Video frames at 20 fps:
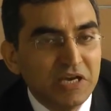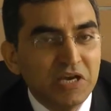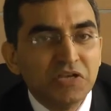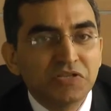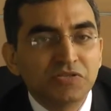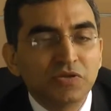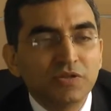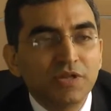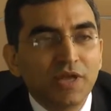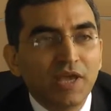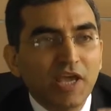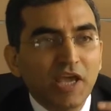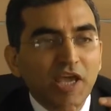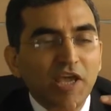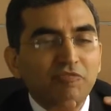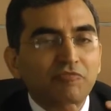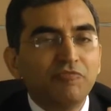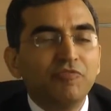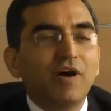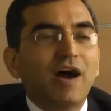So
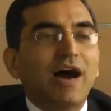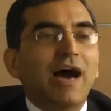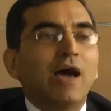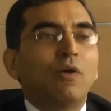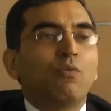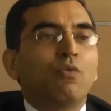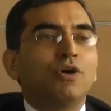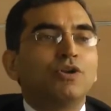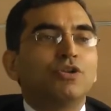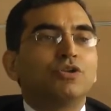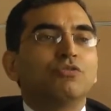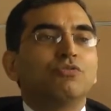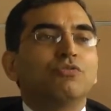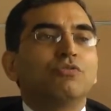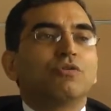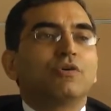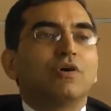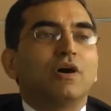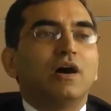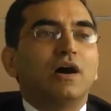if I were
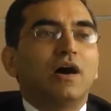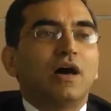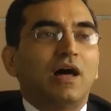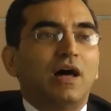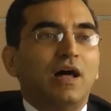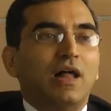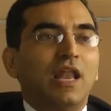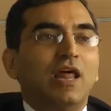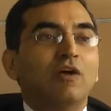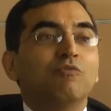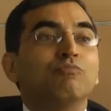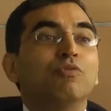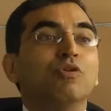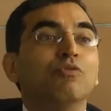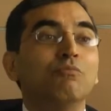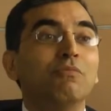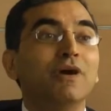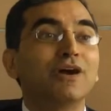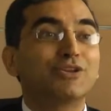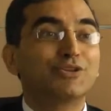to allow
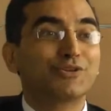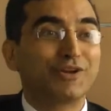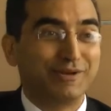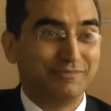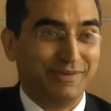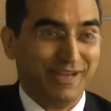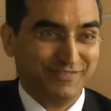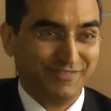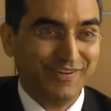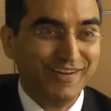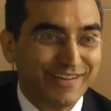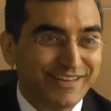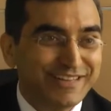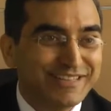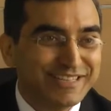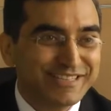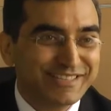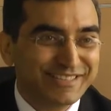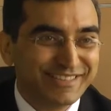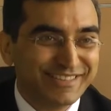Bloomberg to run my
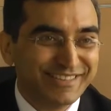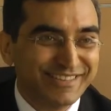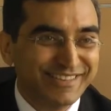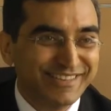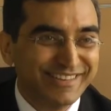funds,